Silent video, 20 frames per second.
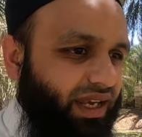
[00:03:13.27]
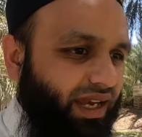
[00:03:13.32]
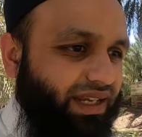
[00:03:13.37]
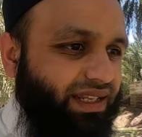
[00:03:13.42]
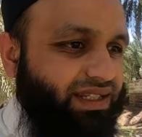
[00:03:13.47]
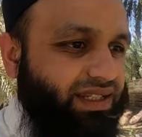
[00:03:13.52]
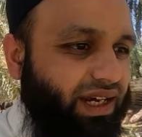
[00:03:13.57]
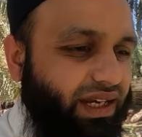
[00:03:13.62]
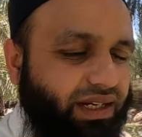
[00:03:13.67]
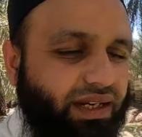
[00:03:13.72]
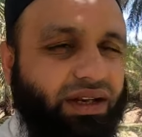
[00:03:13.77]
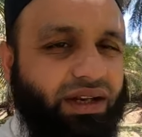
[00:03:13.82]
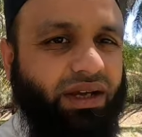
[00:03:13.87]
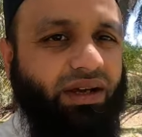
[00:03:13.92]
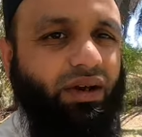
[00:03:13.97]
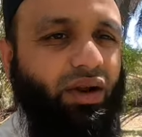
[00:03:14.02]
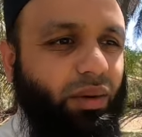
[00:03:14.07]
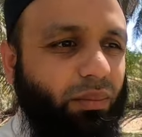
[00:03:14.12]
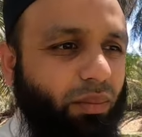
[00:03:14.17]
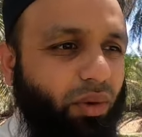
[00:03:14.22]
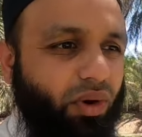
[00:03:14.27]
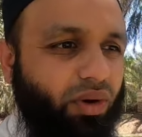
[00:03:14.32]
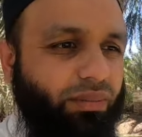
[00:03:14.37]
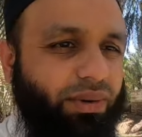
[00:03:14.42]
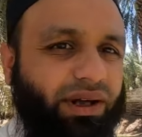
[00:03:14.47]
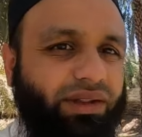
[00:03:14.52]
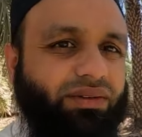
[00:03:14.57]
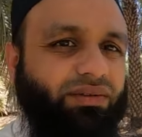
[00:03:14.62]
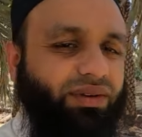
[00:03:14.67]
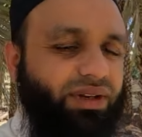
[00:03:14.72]
and he started learning a lot more
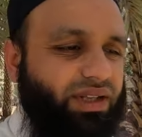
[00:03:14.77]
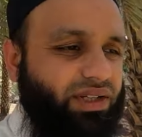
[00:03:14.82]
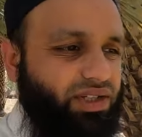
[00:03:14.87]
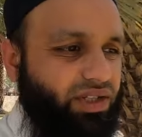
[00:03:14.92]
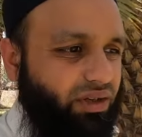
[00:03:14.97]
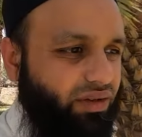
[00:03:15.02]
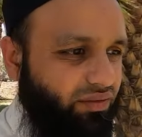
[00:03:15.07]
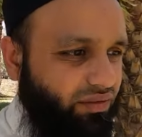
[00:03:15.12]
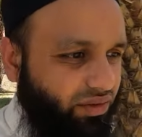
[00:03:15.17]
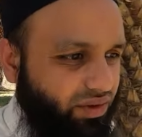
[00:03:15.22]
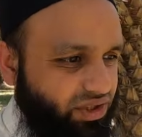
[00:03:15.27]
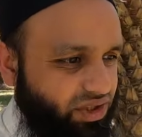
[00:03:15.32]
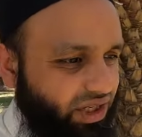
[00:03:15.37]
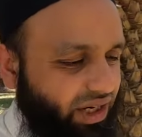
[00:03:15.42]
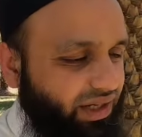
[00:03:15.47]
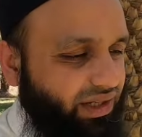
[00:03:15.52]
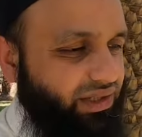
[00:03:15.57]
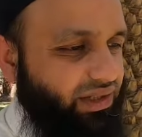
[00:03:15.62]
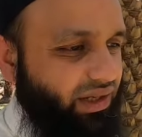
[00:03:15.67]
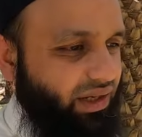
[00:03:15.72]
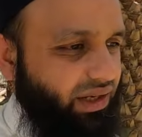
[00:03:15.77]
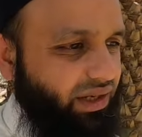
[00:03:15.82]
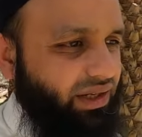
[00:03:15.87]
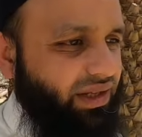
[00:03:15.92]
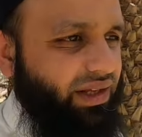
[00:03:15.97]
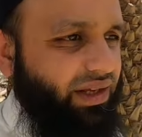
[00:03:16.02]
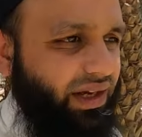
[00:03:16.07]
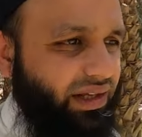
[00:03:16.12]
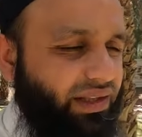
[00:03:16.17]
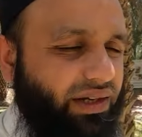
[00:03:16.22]
about the religion of Christianity.
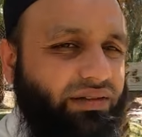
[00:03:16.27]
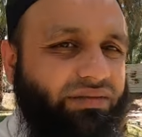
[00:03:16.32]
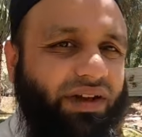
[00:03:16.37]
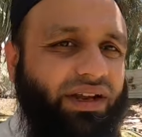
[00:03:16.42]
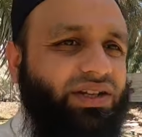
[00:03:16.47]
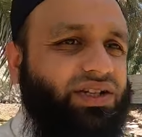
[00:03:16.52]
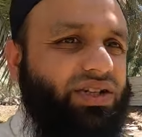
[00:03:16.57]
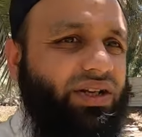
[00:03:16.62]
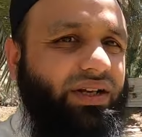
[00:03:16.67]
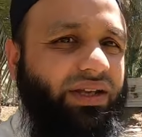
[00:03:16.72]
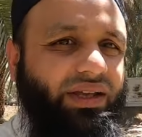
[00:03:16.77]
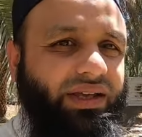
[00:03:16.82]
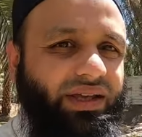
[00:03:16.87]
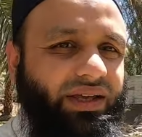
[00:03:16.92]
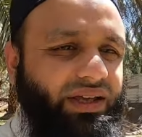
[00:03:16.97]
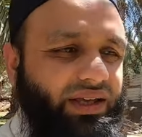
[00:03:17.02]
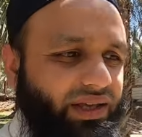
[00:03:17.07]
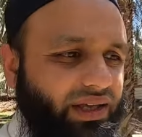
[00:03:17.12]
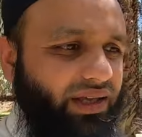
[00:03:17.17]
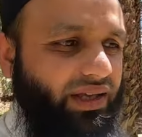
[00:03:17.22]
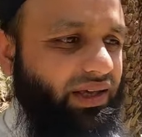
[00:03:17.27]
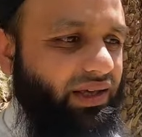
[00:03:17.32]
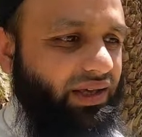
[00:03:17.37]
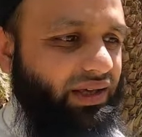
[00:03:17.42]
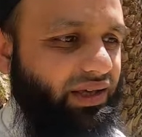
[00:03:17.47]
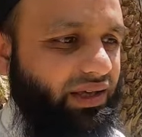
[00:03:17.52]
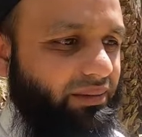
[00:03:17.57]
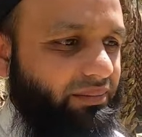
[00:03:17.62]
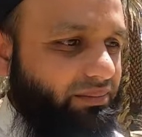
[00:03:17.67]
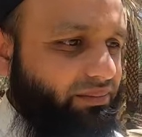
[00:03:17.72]
And then eventually
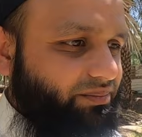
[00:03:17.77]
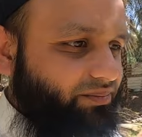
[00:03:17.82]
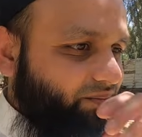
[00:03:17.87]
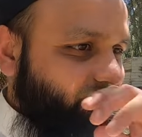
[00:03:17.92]
he